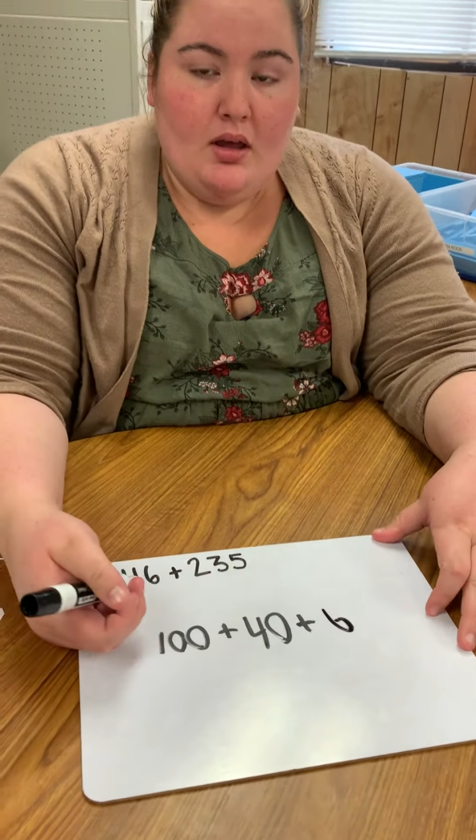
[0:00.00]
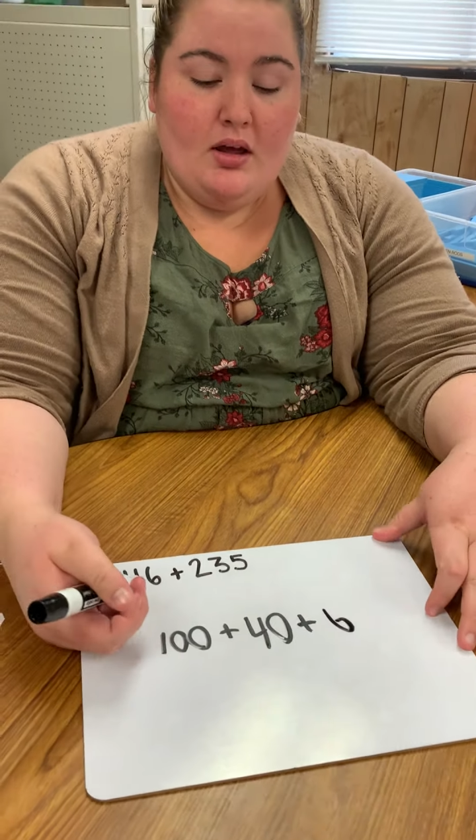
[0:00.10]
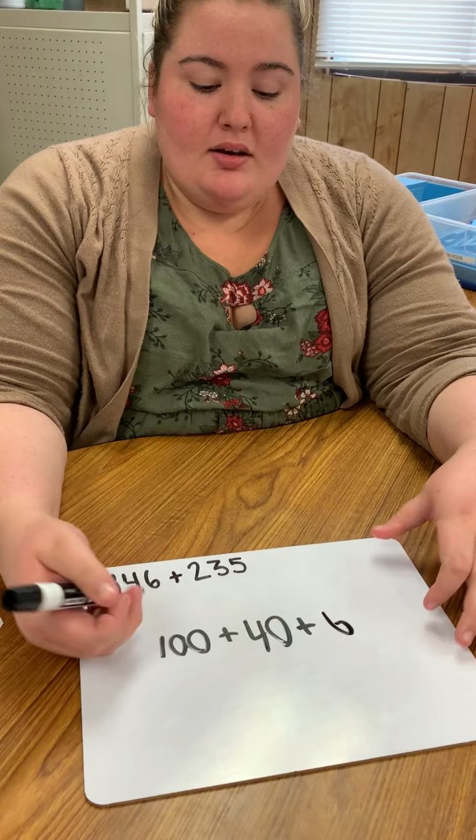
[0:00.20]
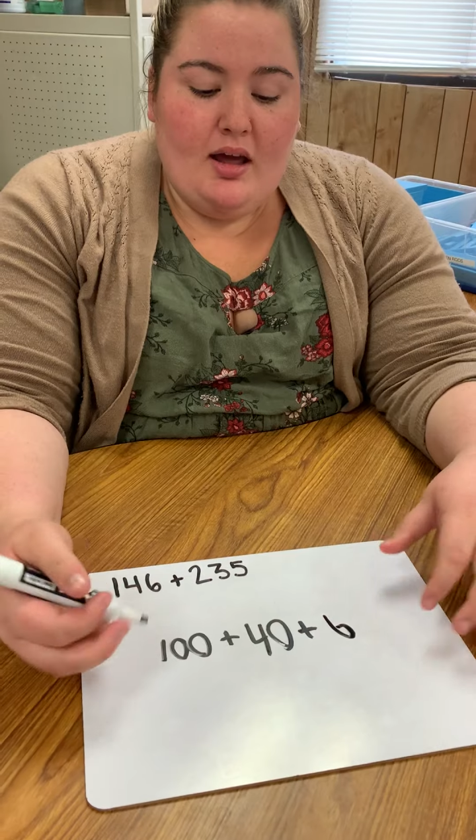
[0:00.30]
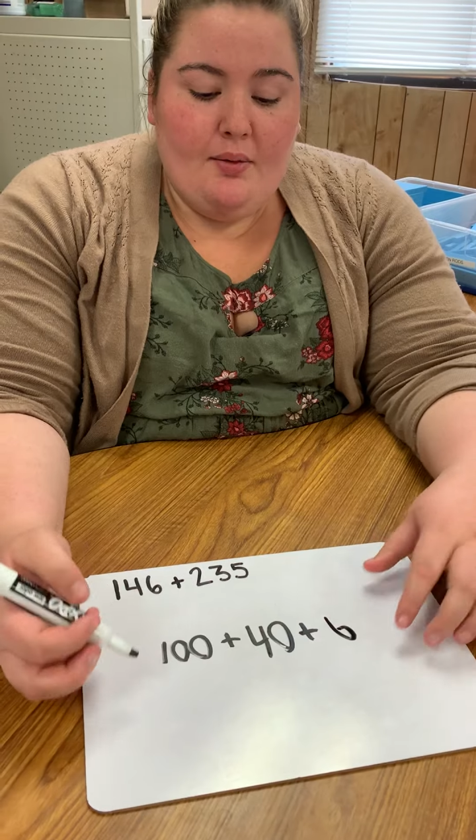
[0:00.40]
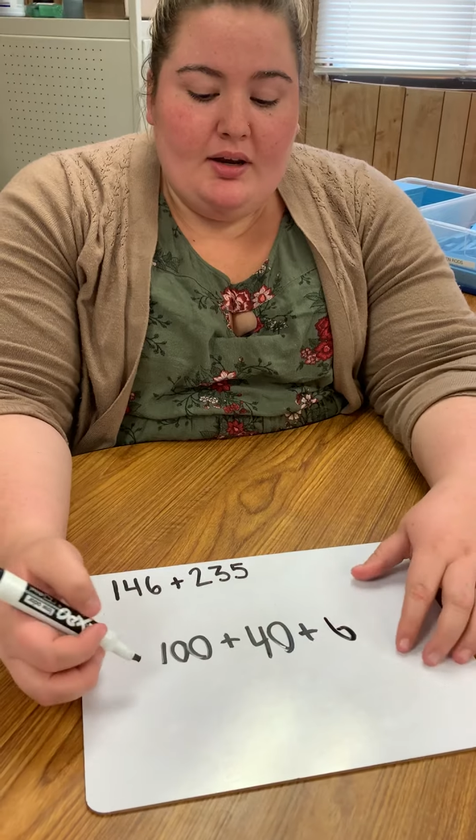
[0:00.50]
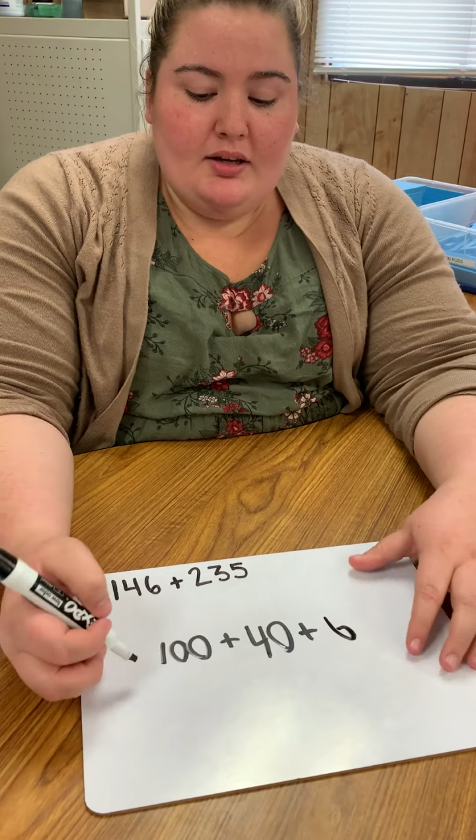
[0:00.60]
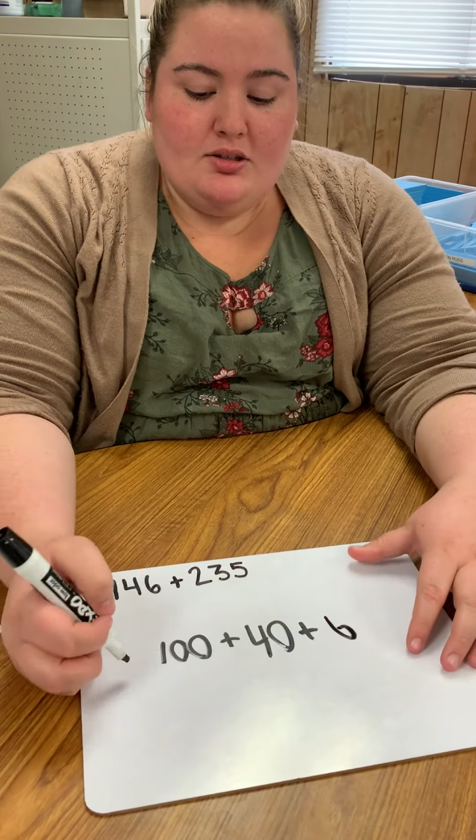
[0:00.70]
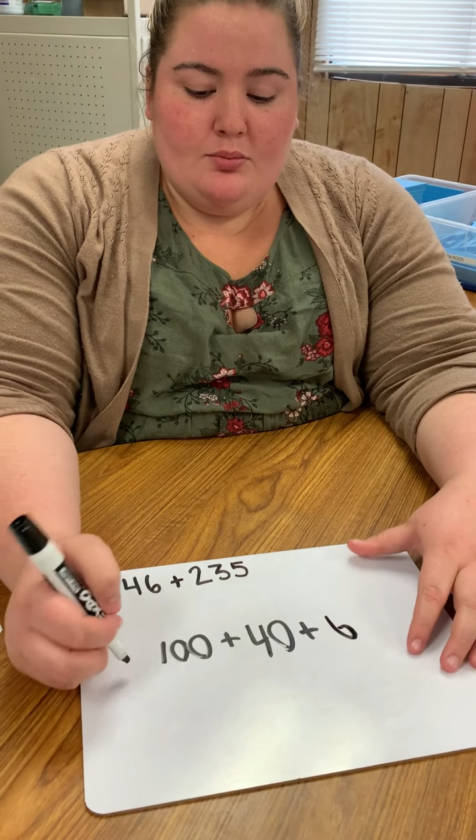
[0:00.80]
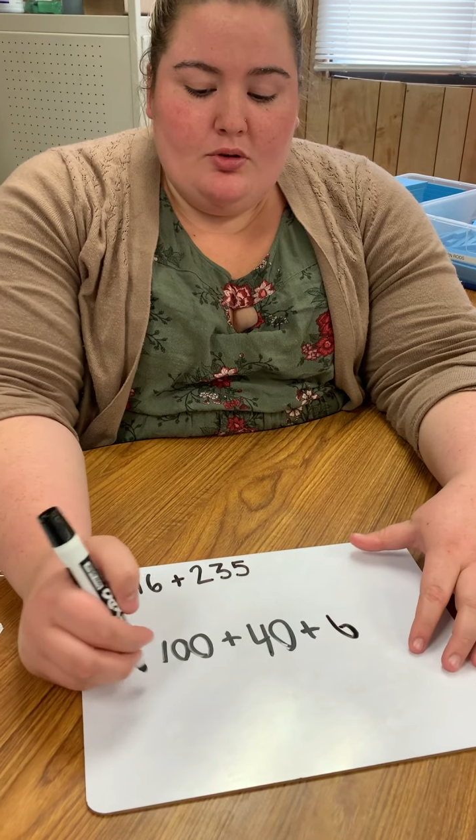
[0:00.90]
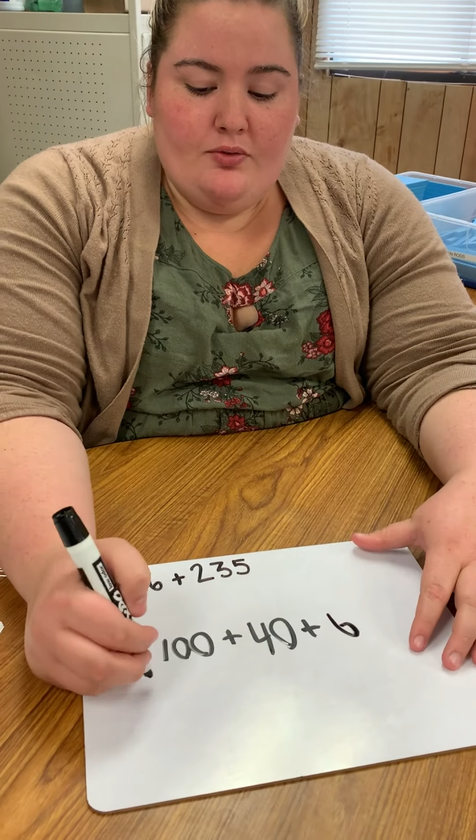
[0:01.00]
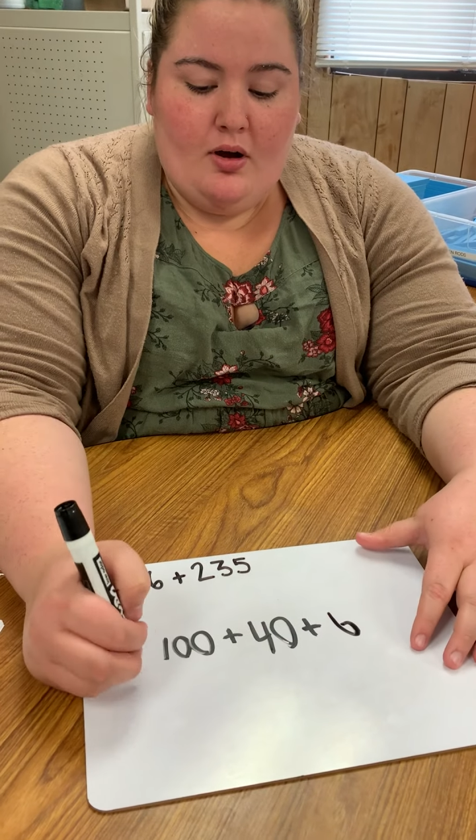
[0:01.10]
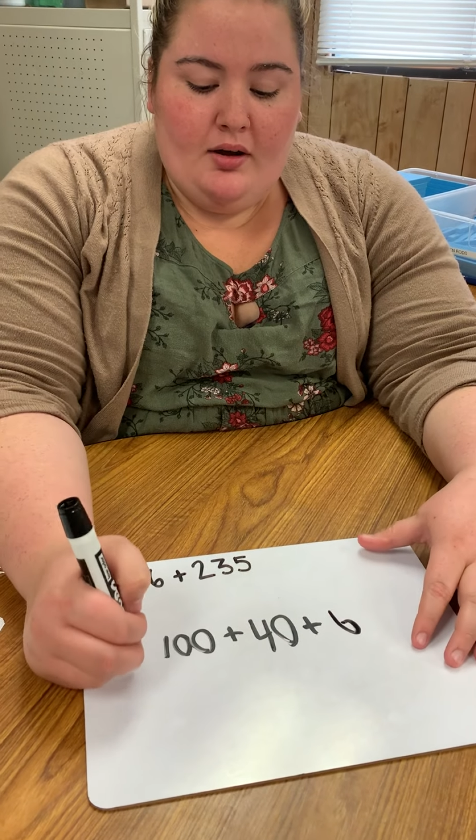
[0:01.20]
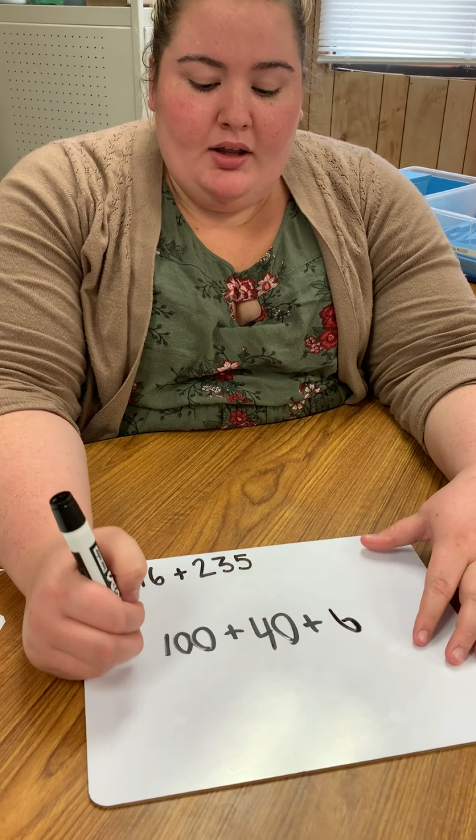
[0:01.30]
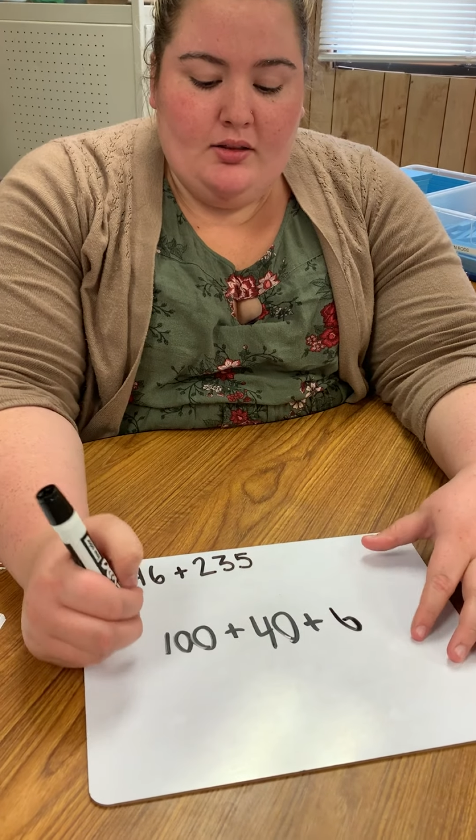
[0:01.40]
Now I need to move
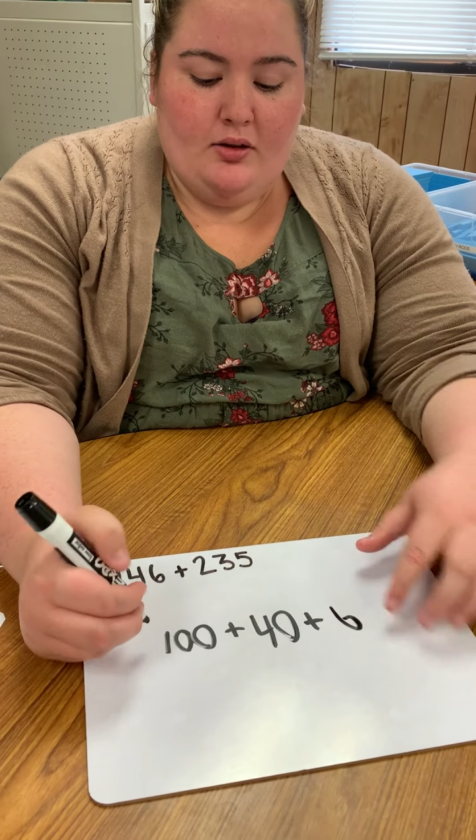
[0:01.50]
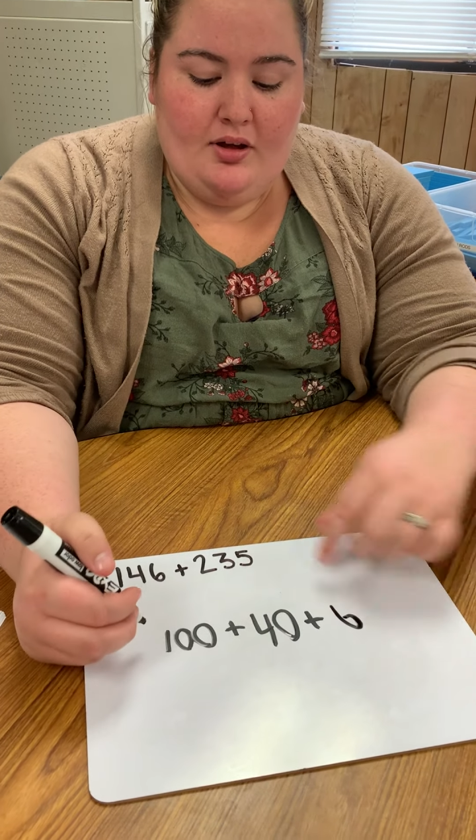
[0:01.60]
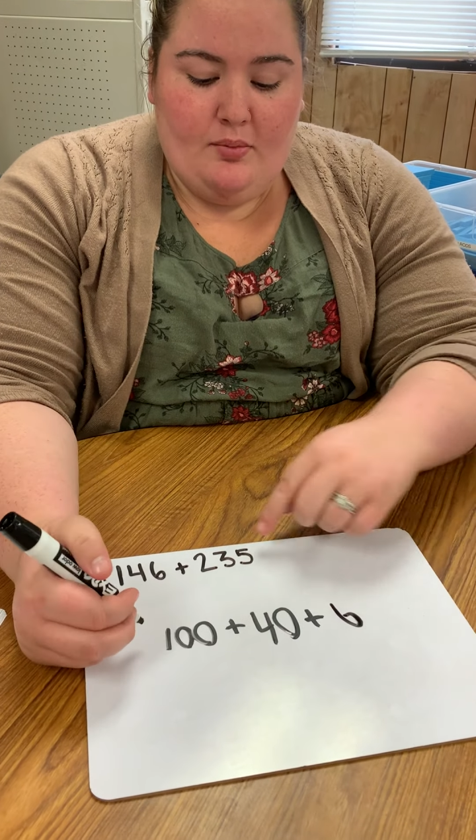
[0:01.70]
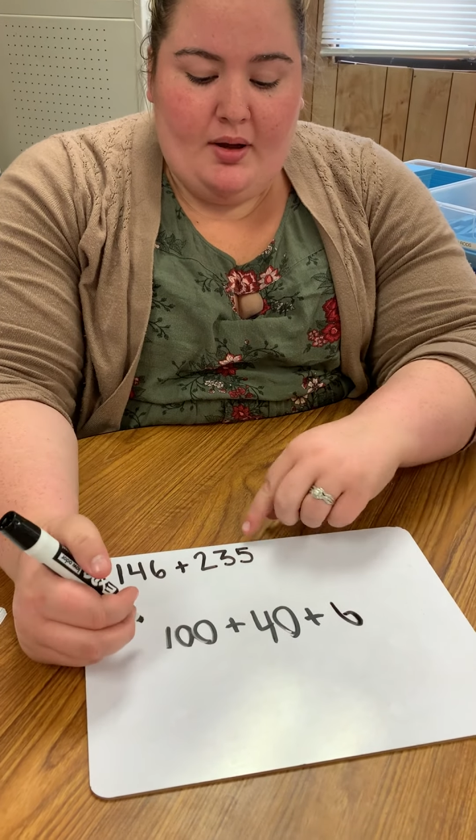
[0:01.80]
on and look at